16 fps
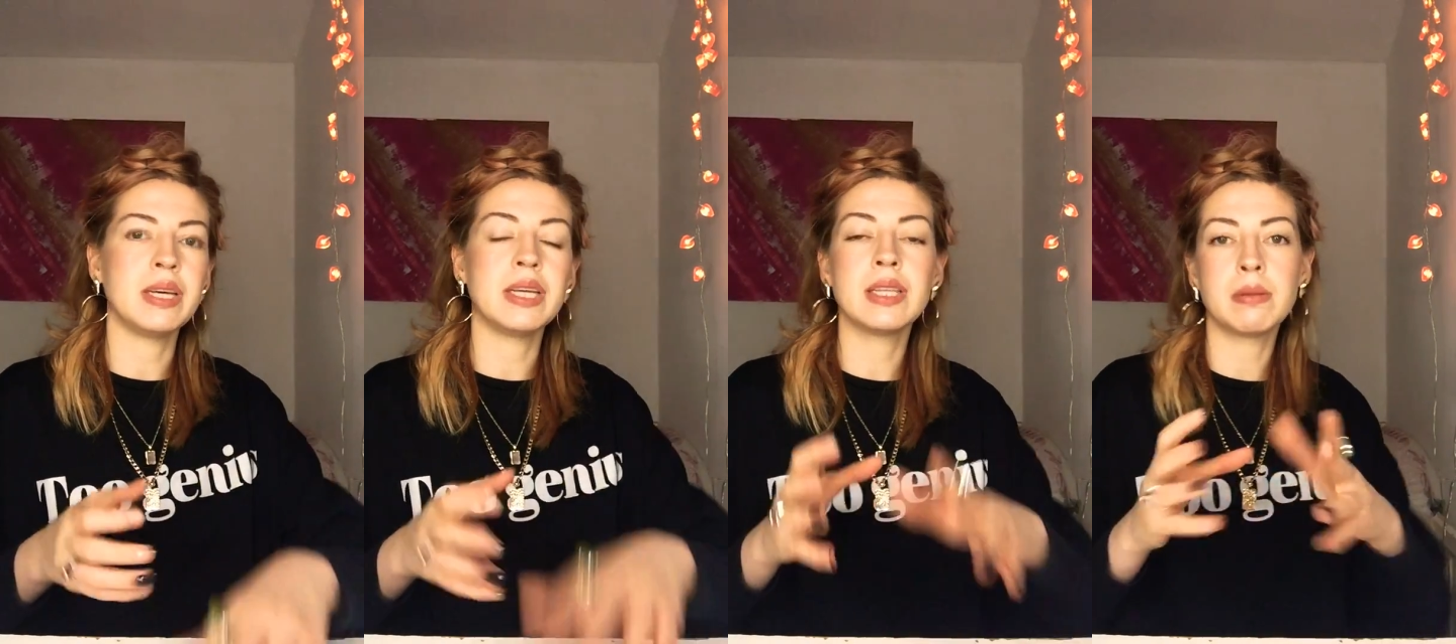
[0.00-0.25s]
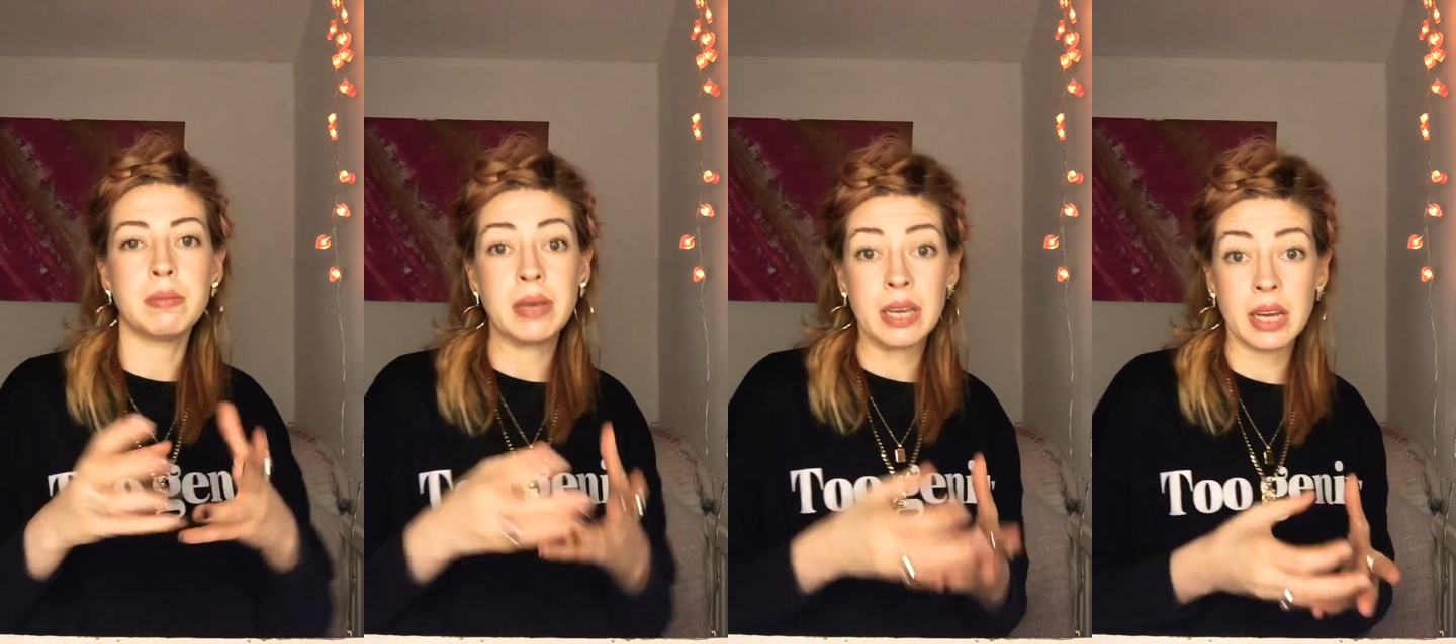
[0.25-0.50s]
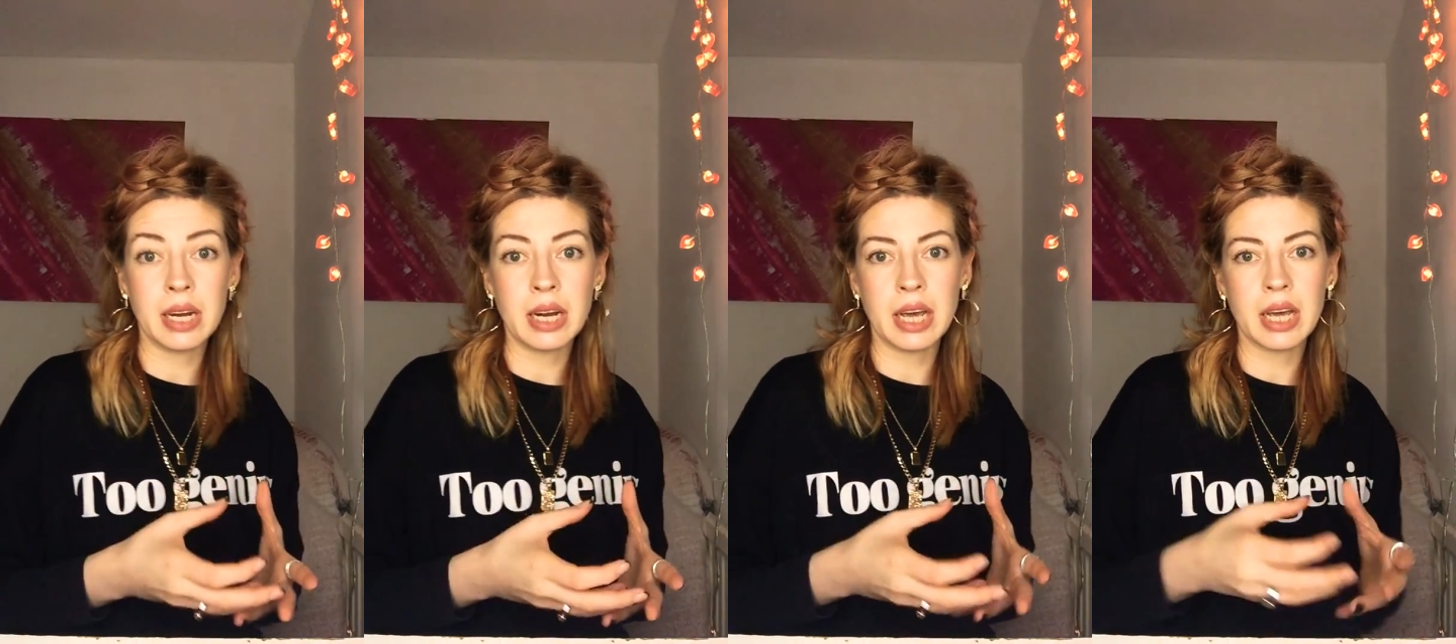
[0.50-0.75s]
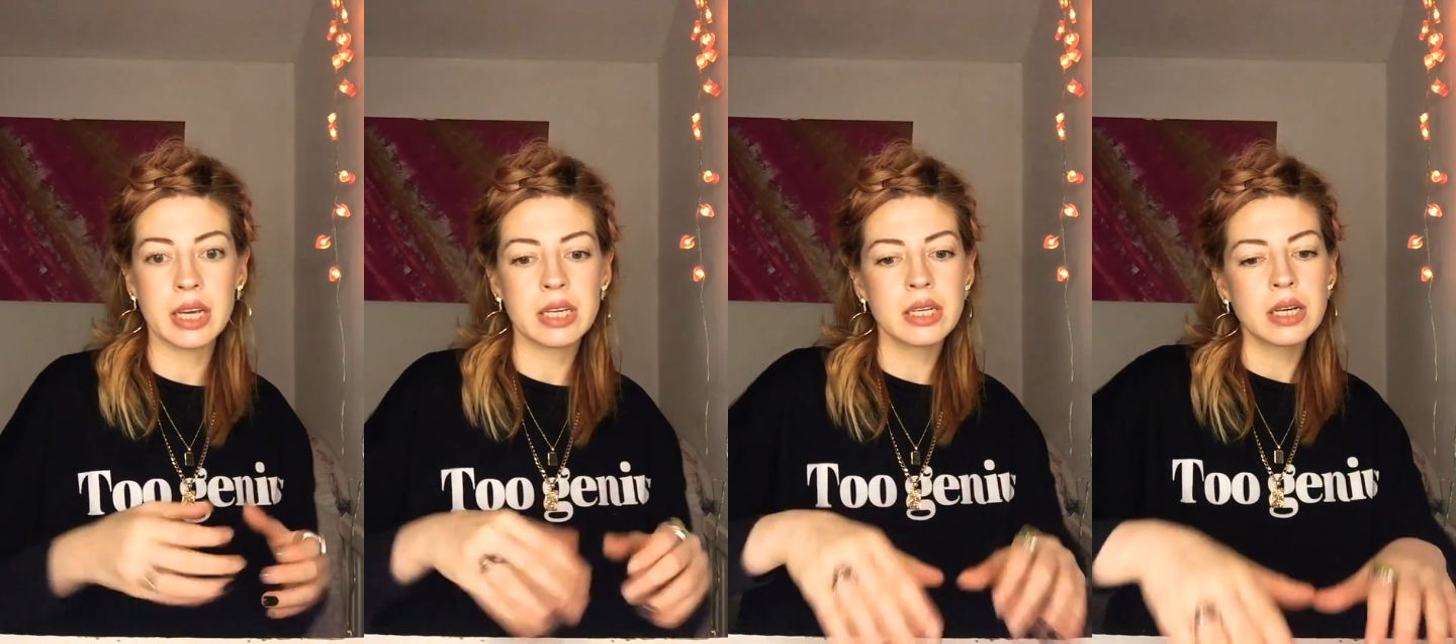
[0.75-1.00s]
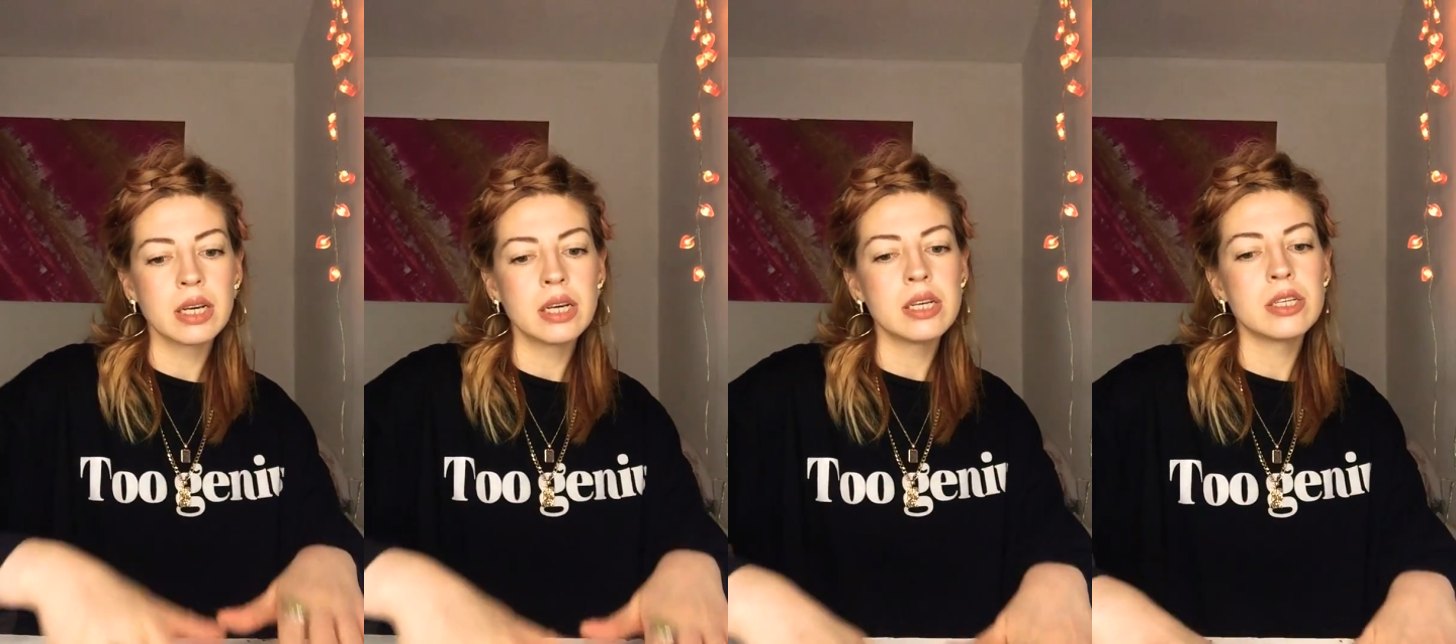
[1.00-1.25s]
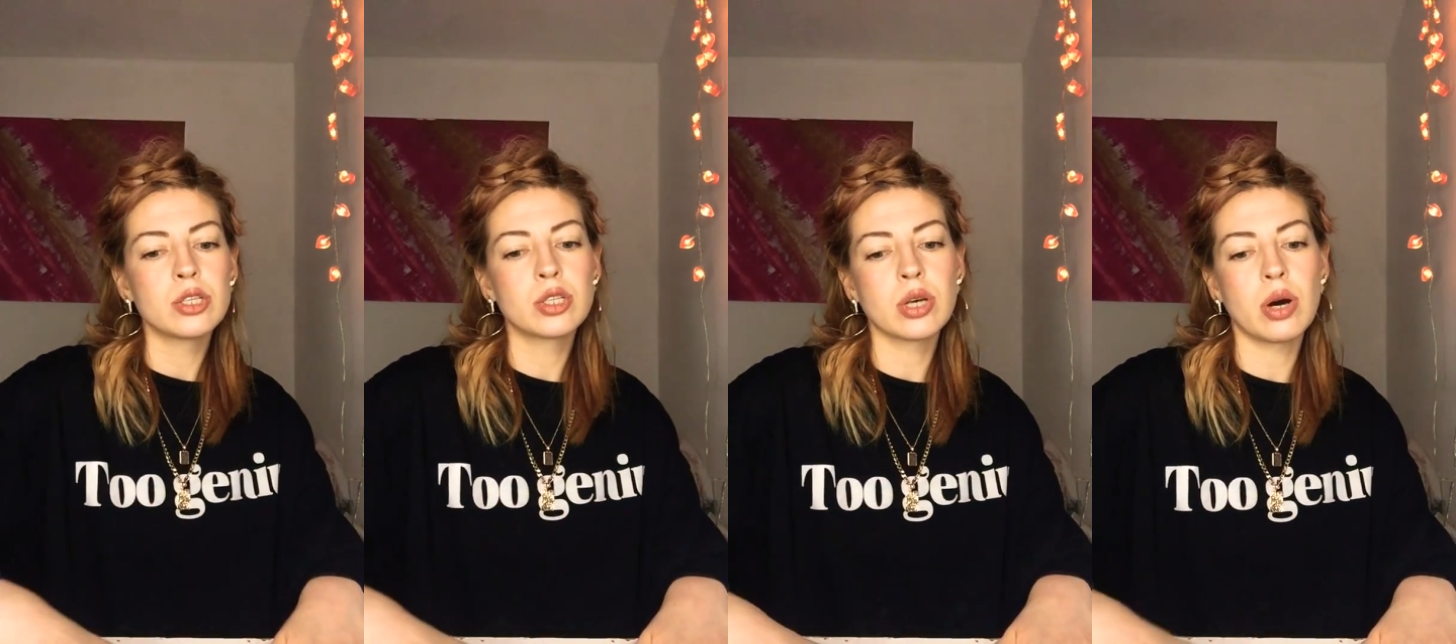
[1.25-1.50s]
in the beginning.
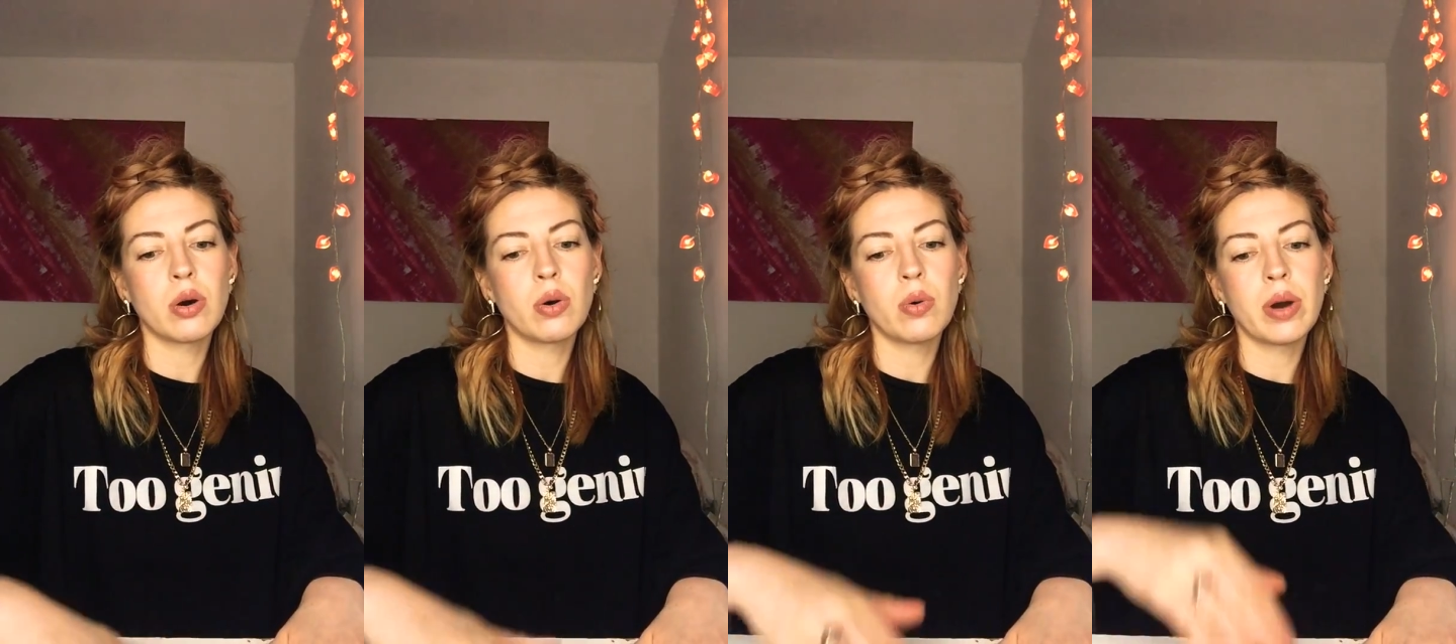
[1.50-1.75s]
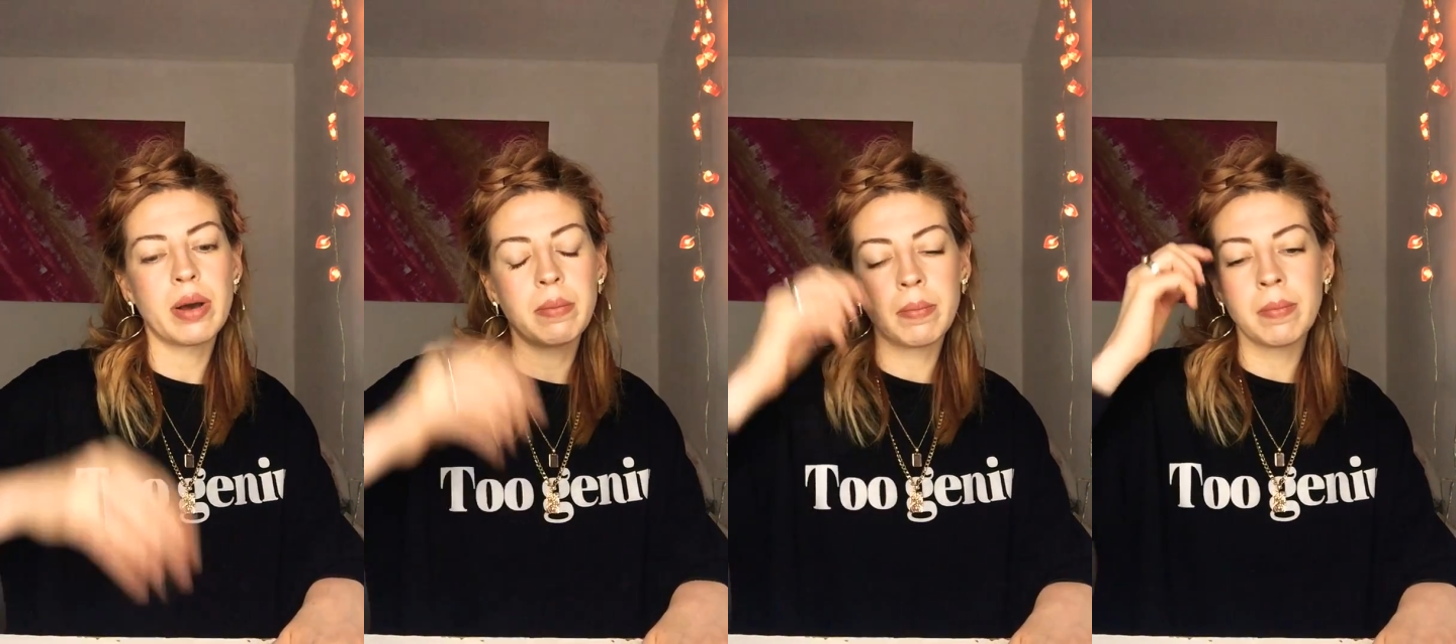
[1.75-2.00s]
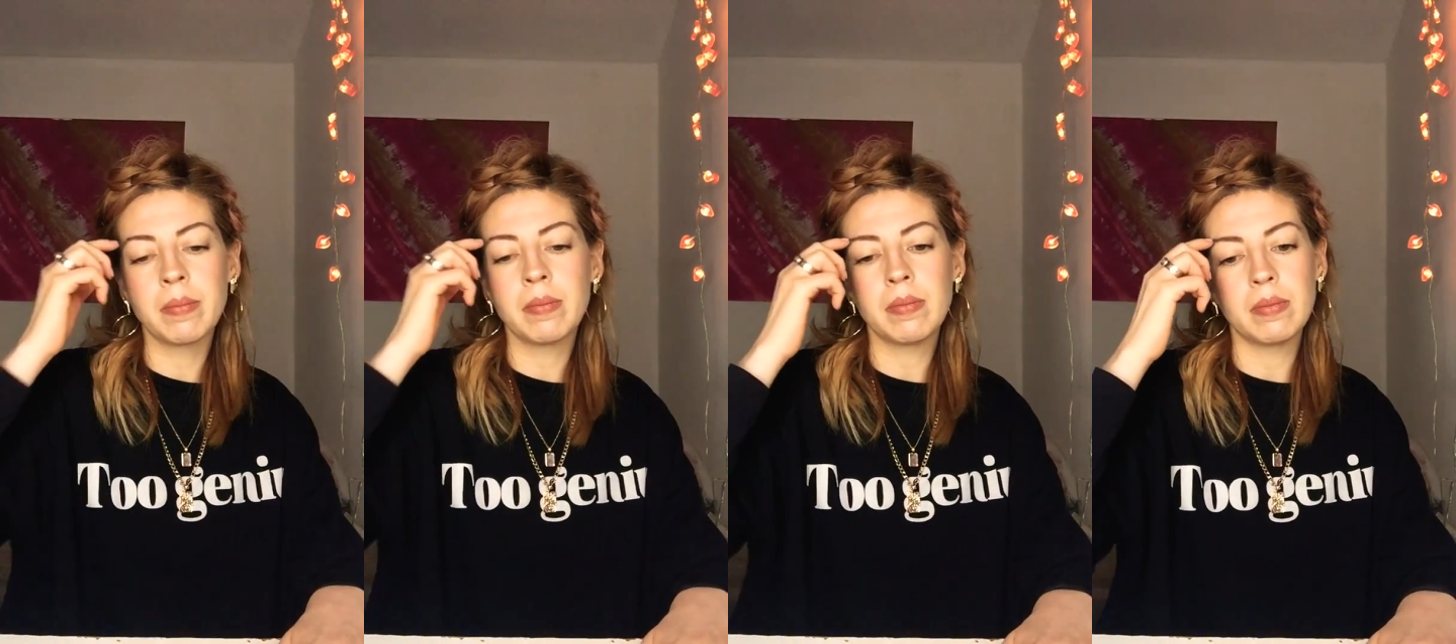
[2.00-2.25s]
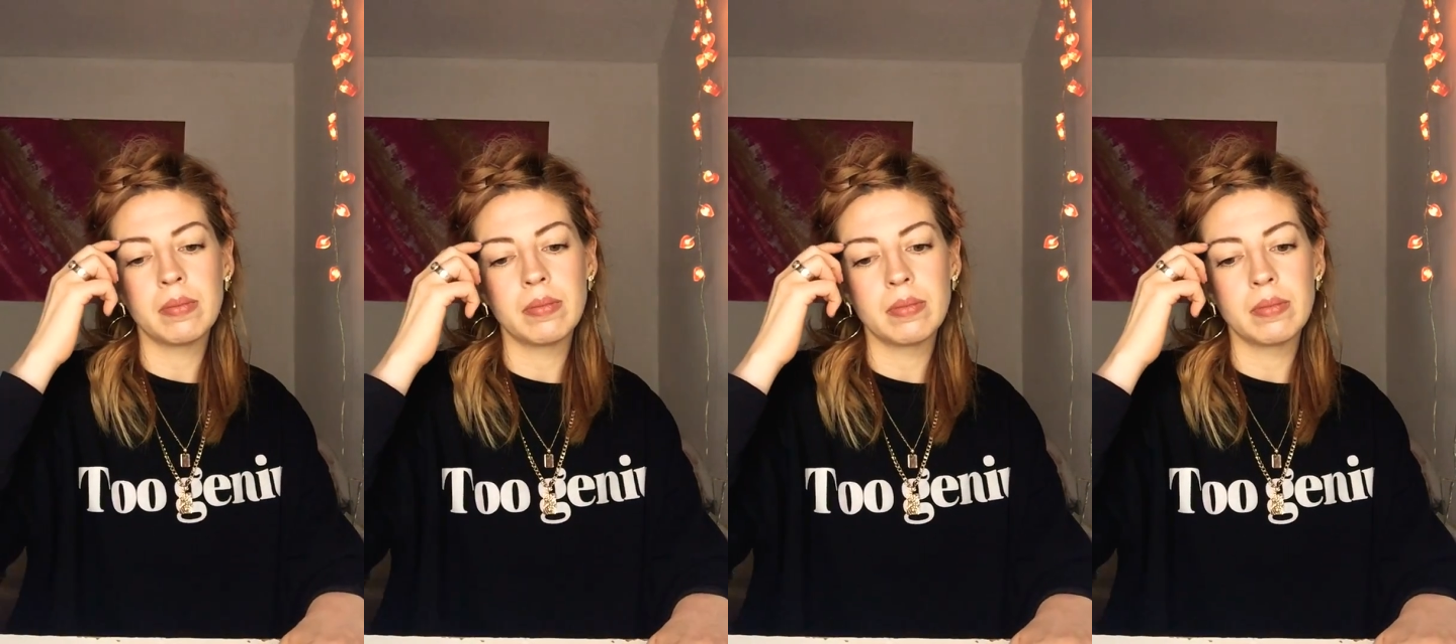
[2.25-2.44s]
So um,